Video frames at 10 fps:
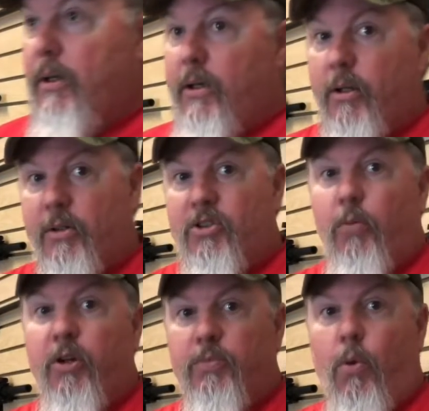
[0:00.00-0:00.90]
know, there's so
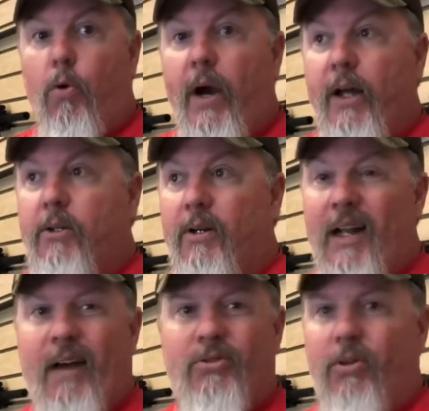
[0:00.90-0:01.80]
much more out there.
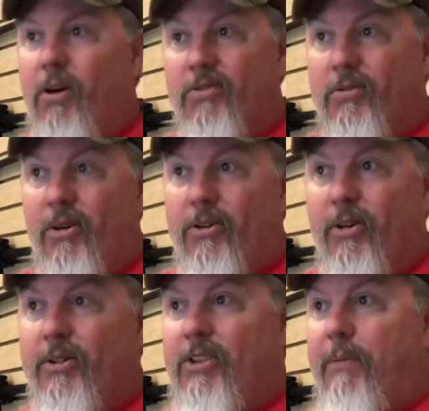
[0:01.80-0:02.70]
Live straws are
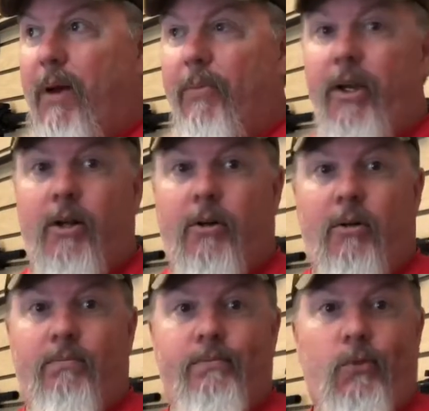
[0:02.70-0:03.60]
dirt cheap. I'm thinking they're
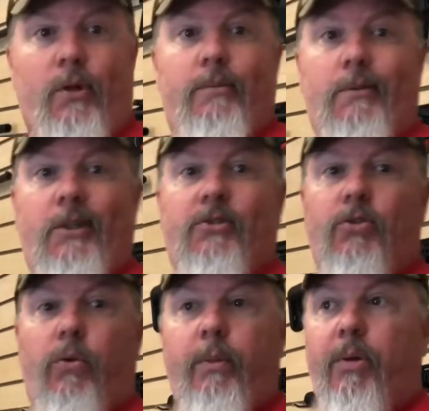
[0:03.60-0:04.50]
less than
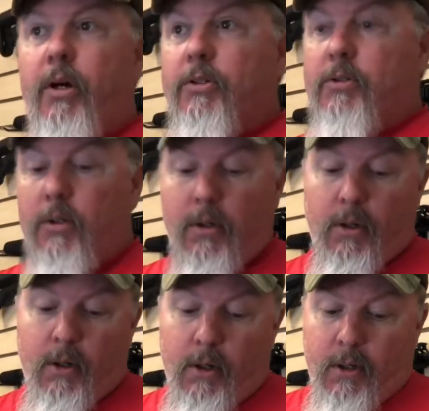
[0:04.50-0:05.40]
$20.
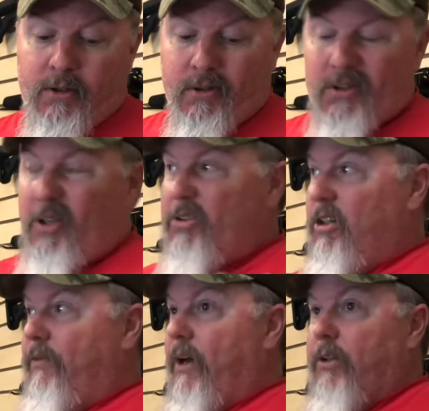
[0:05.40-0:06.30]
So there's other
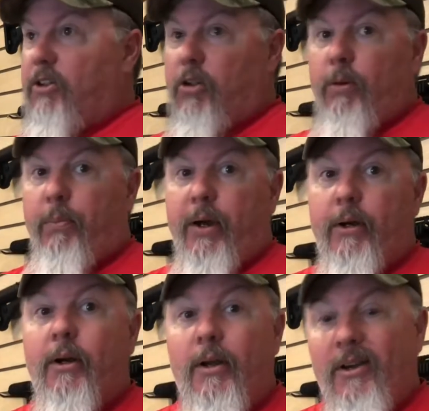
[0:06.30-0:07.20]
stuff out there that's a little bit better,
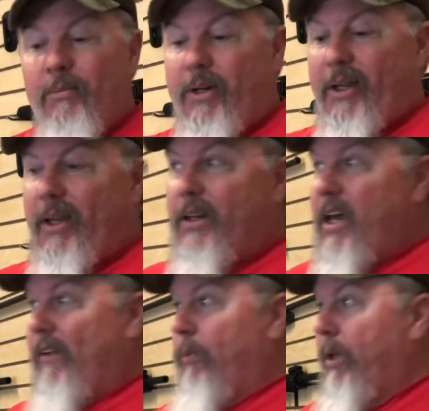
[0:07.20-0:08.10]
but again,
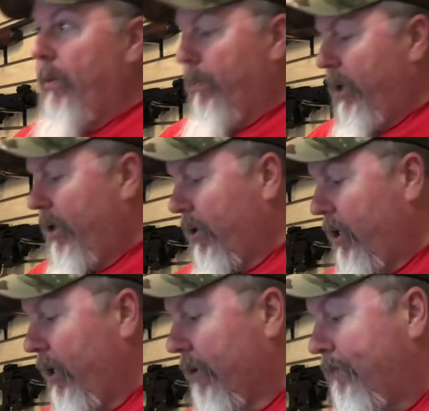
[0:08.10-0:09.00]
kind of a beginner
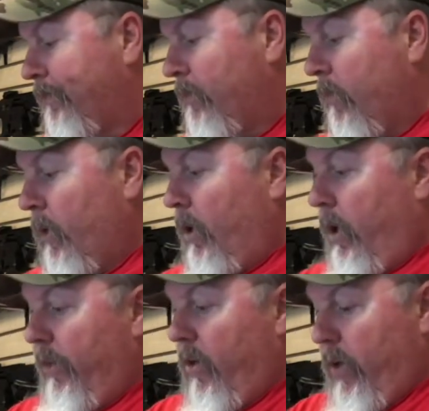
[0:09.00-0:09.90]
kit.
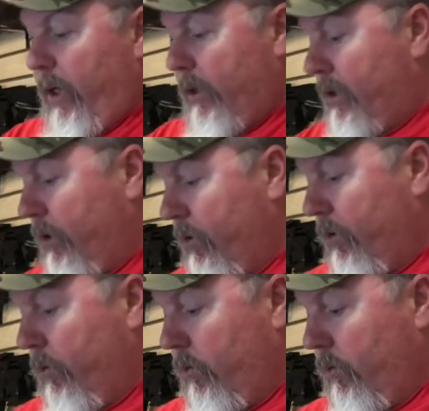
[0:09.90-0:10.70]
And then we get to